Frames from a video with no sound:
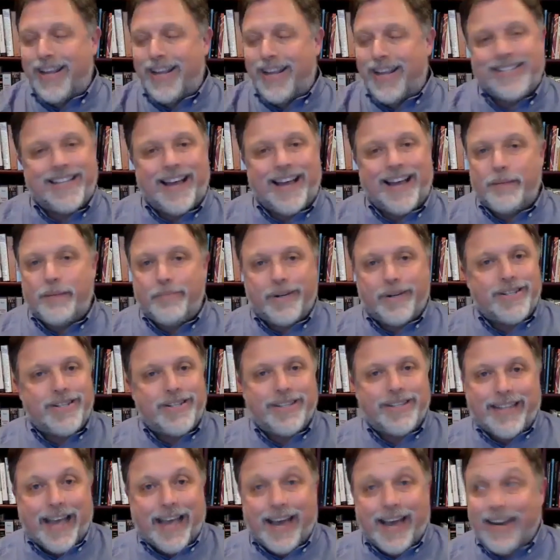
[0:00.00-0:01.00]
It's not a bunch
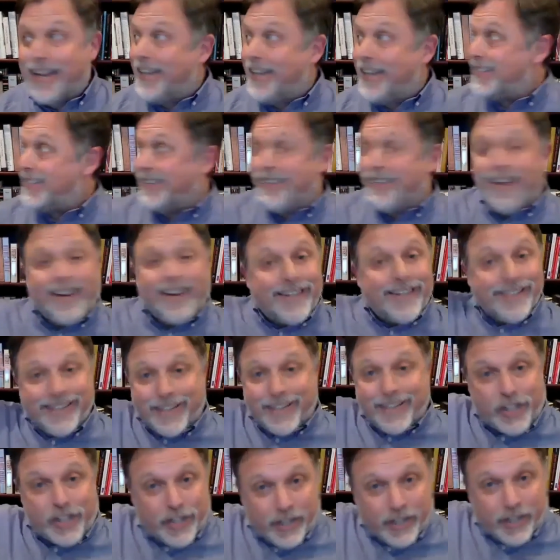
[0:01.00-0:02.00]
of data. It's none of
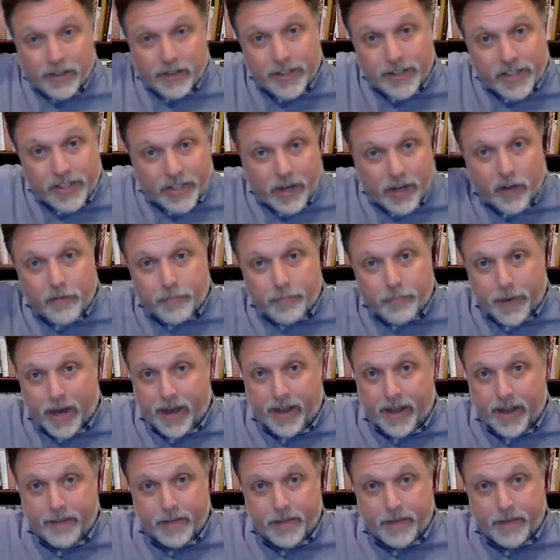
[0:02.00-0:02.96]
this shit on the shelf behind me.